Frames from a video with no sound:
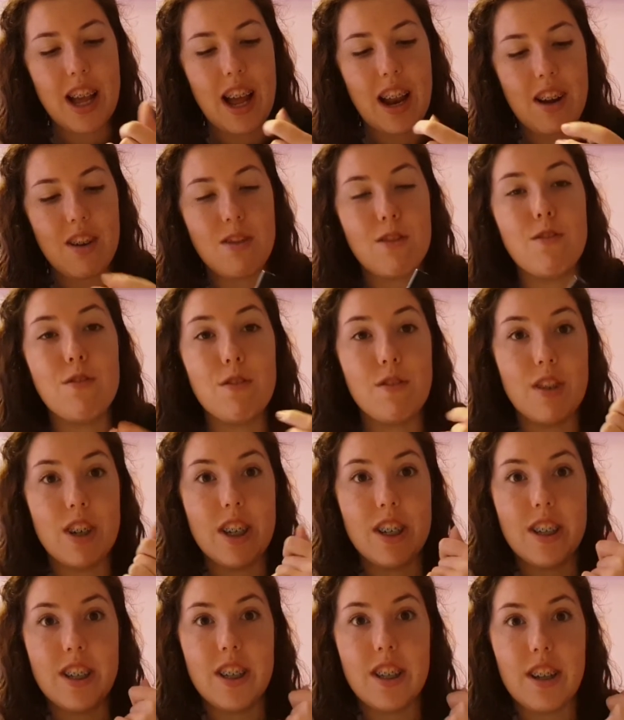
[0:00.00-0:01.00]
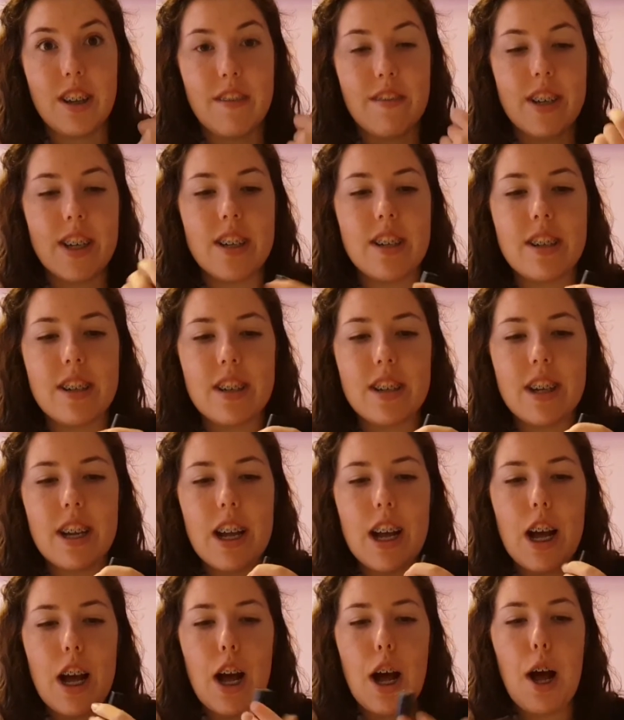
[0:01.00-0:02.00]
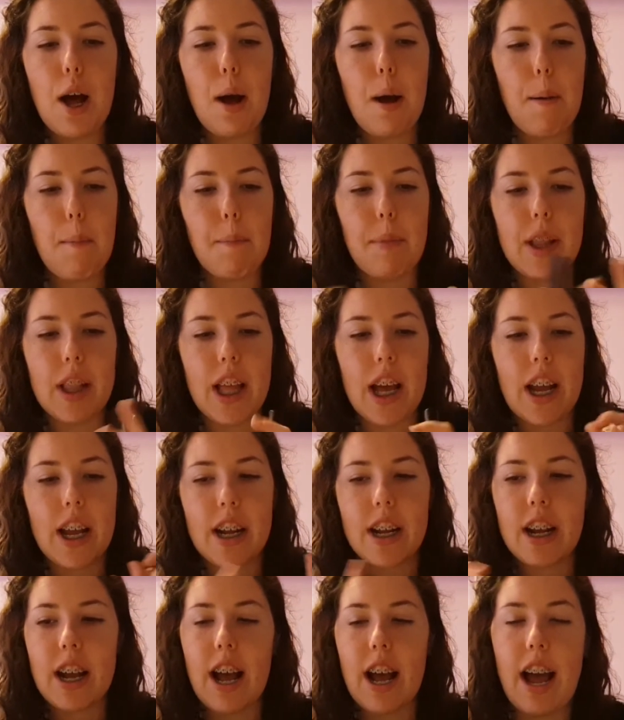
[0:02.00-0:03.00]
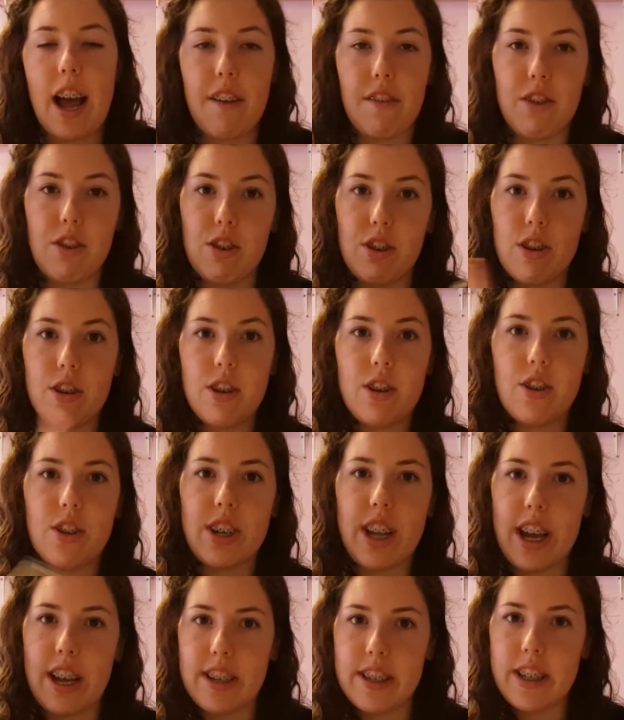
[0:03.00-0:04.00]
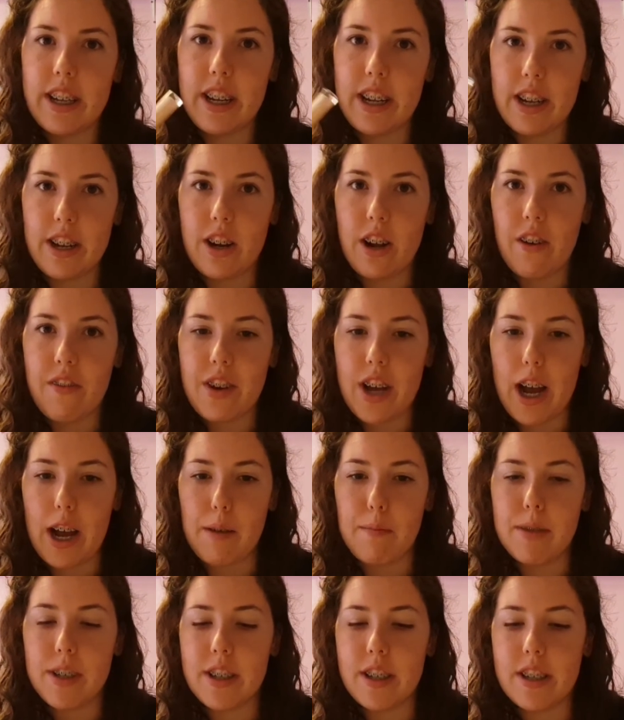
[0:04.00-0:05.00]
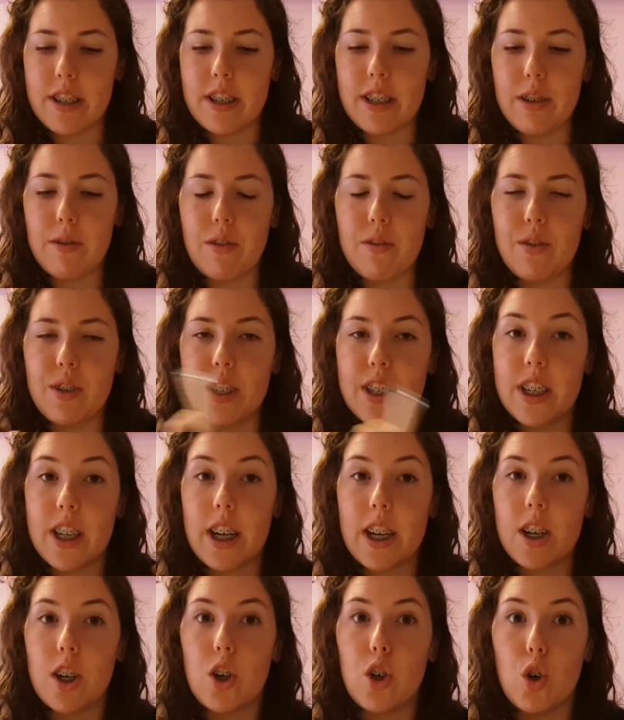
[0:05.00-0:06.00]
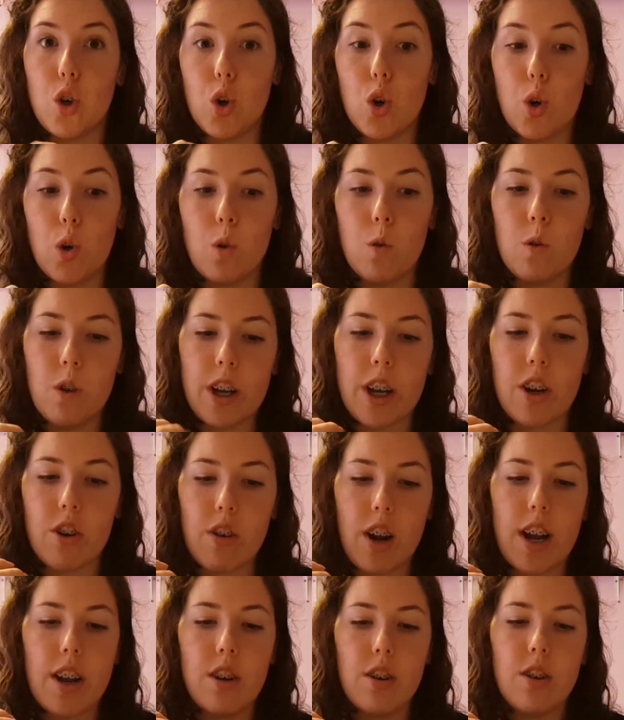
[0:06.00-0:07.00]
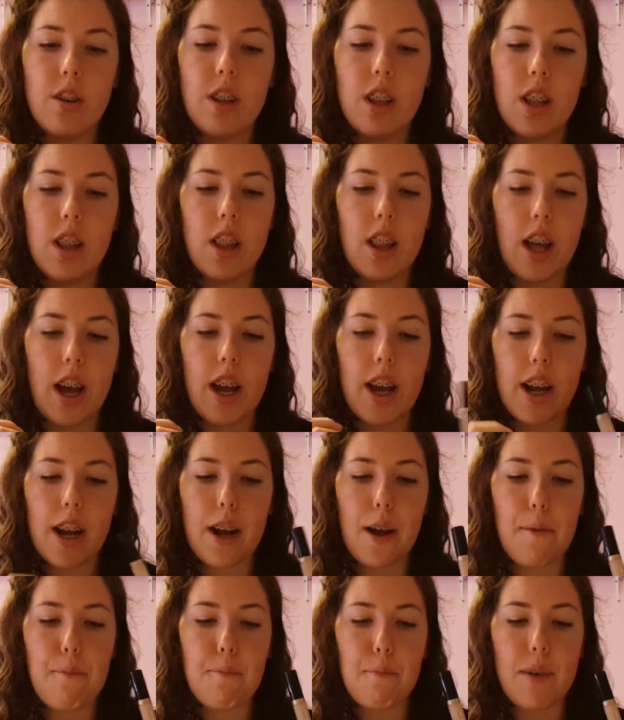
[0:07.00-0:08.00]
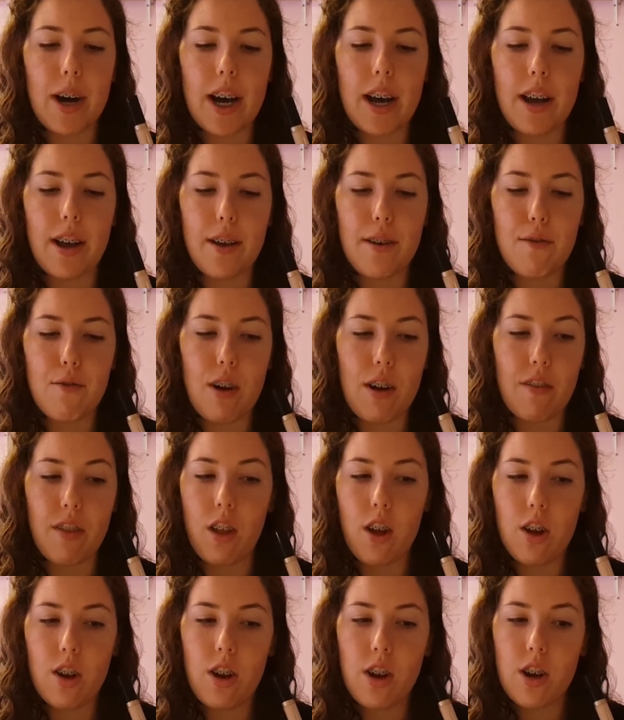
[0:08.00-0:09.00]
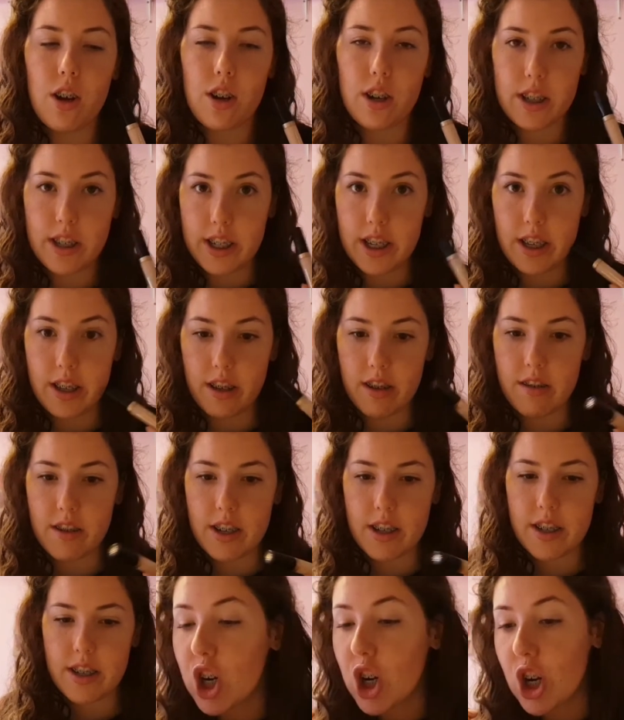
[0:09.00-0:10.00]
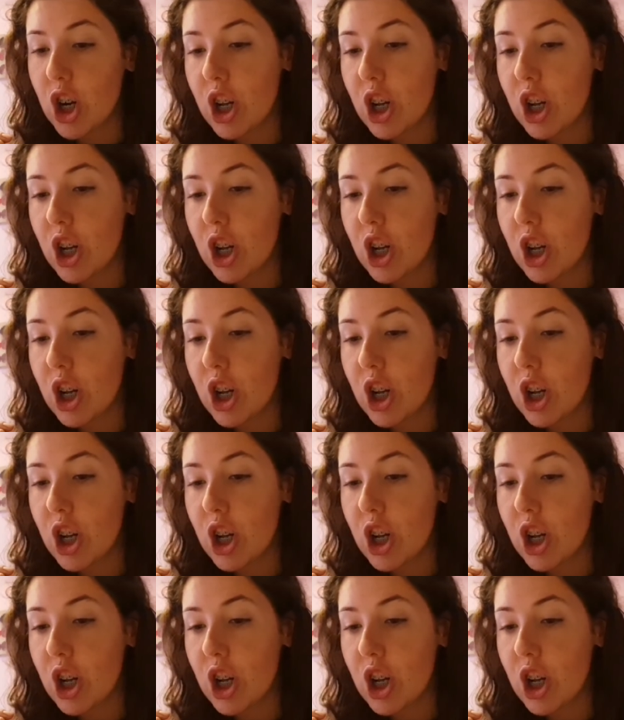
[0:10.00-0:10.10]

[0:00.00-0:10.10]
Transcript: I really love it. But like, I haven't tested it enough times to see whether it's like a holy grail like my Revlon concealer is.